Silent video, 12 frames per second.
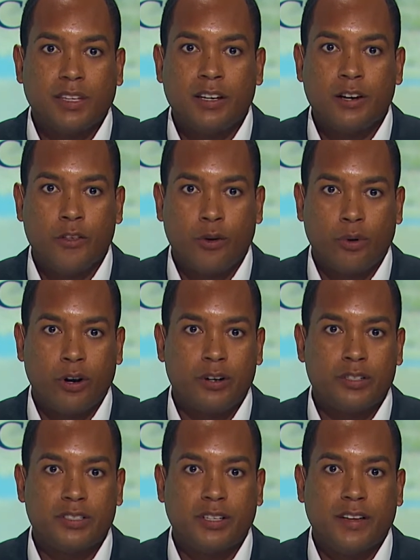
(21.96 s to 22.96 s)
In other
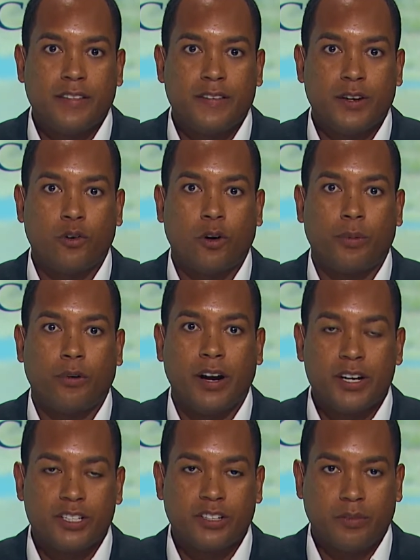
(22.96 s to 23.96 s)
words, the
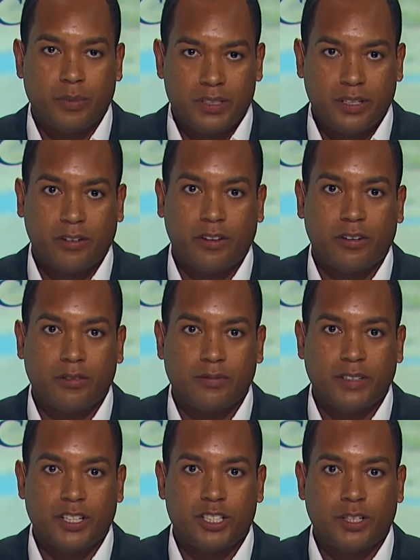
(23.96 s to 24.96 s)
incorporation of material
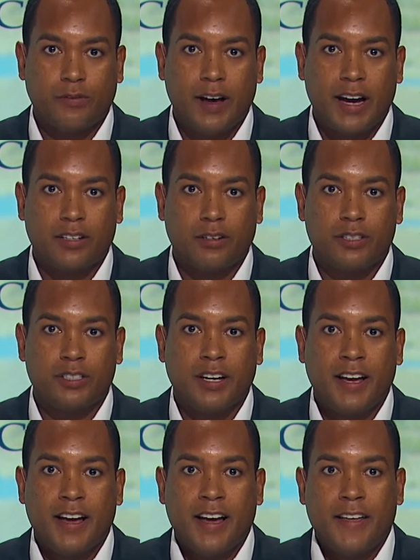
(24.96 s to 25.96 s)
ESG factors
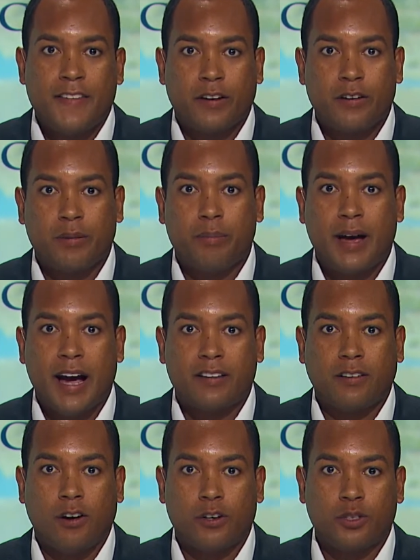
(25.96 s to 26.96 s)
that could
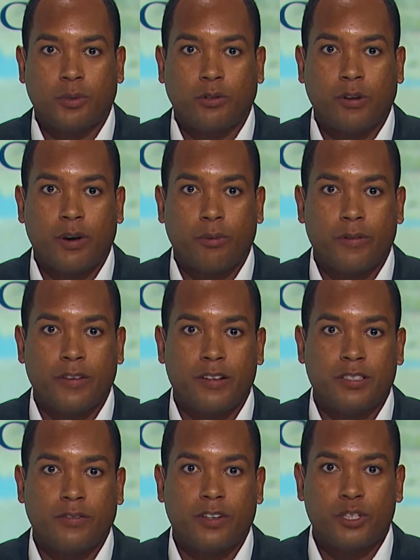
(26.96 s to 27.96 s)
impact the long-term
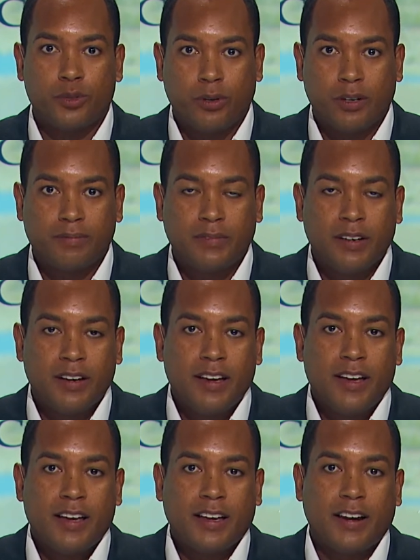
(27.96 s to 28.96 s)
creditworthiness of an issuer
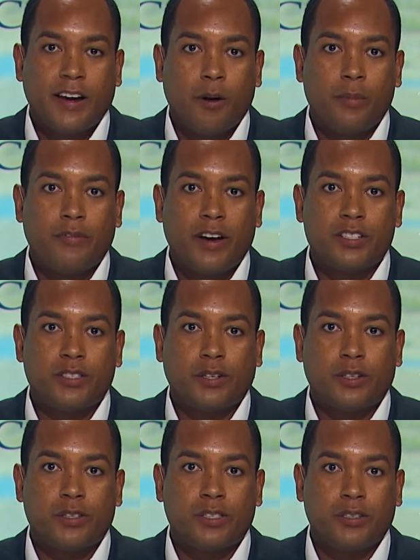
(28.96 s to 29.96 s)
can help
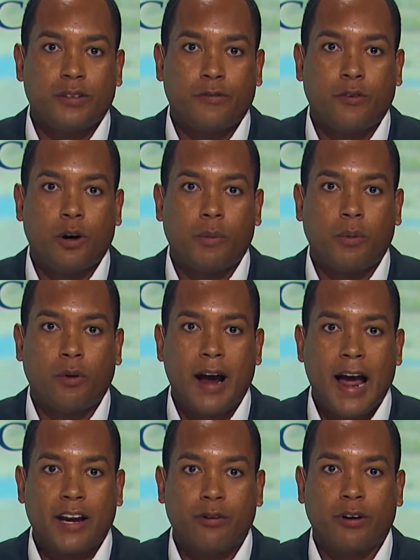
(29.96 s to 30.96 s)
investors form a more
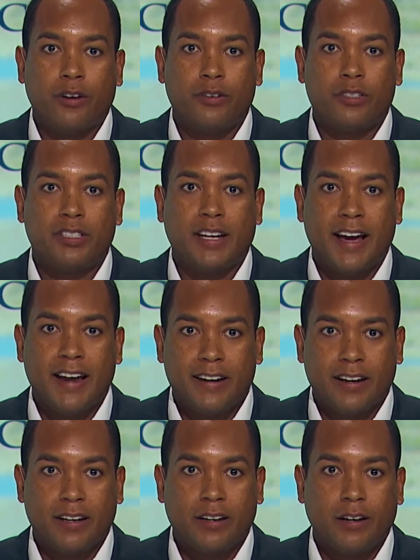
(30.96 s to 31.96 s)
accurate
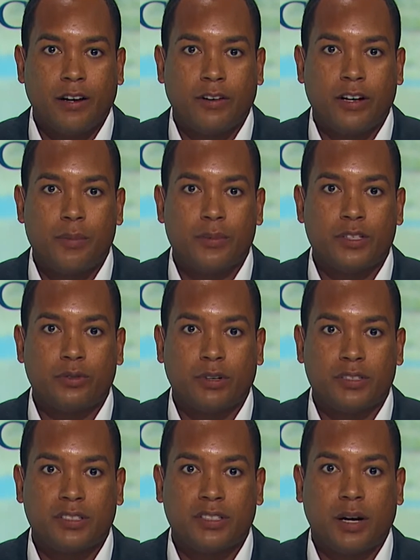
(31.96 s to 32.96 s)
understanding of a company's
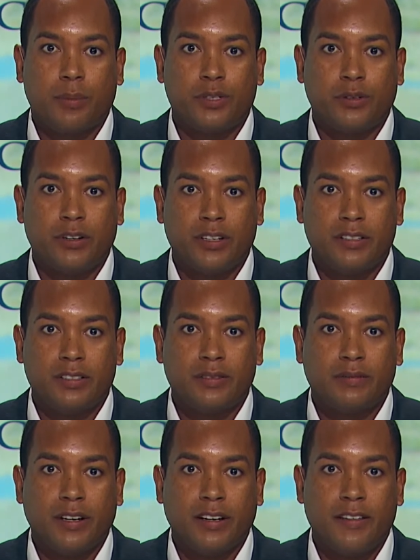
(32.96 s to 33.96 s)
risks and
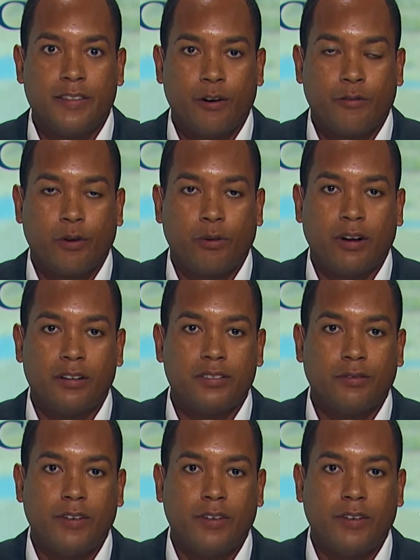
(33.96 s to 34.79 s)
opportunities and therefore relative